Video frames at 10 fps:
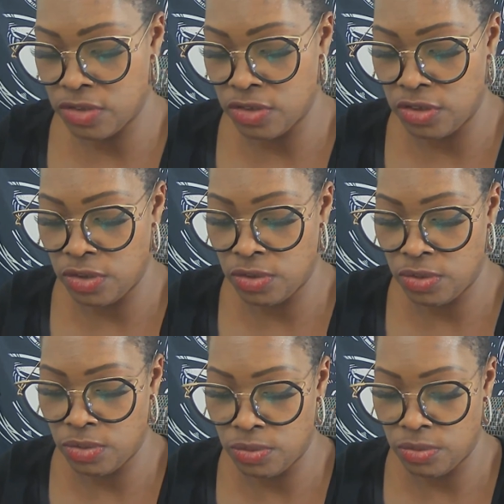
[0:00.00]

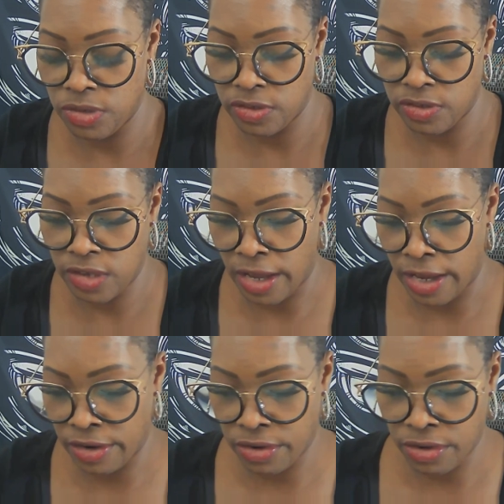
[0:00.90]
you
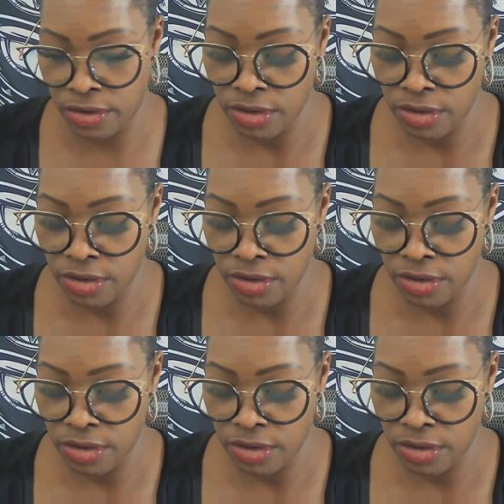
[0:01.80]
desire